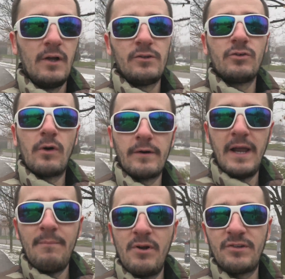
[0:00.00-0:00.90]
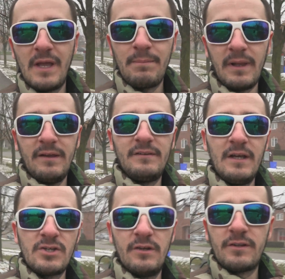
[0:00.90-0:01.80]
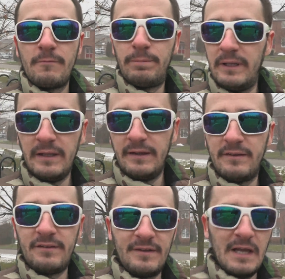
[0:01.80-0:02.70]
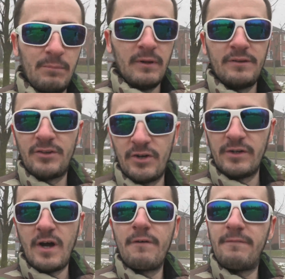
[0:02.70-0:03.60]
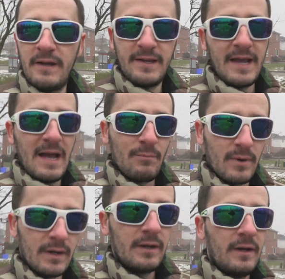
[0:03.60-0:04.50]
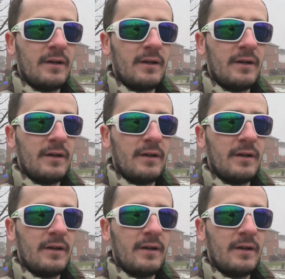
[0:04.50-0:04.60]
So our image stabilization is completely disabled. It's turned off in camera.